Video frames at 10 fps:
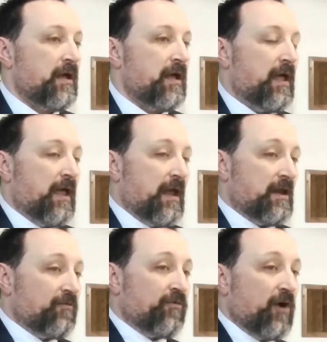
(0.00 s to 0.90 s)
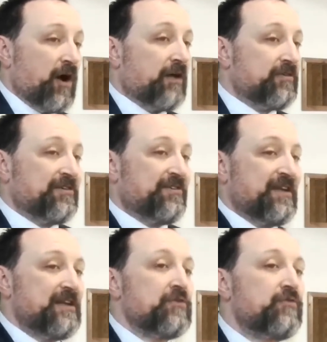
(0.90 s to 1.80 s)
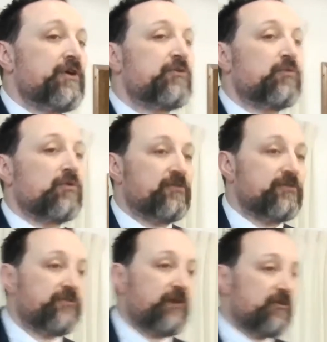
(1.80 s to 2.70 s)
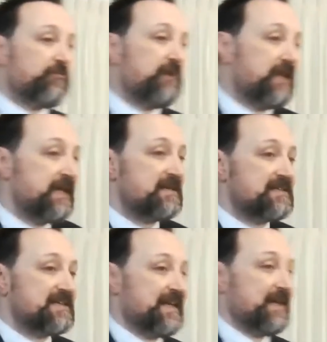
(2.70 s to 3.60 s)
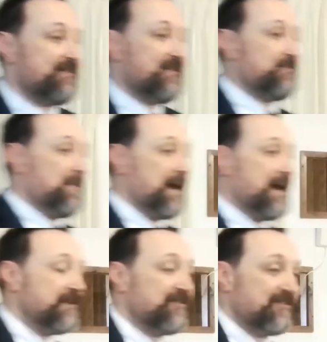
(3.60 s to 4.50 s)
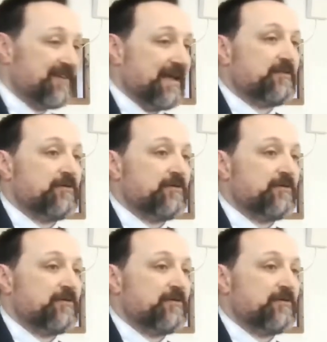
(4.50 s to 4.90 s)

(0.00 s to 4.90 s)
And if us as individuals in the church begin to get this mindset,